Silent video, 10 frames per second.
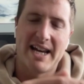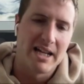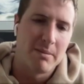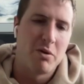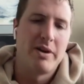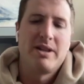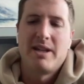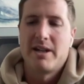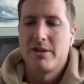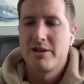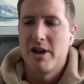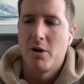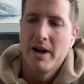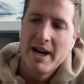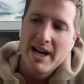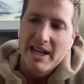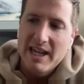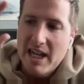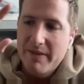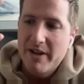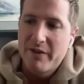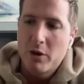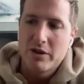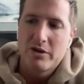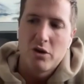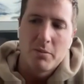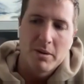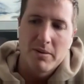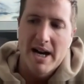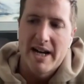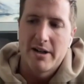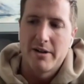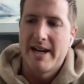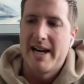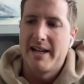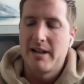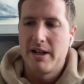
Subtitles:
any point in the year. So even if you're a sole proprietor that,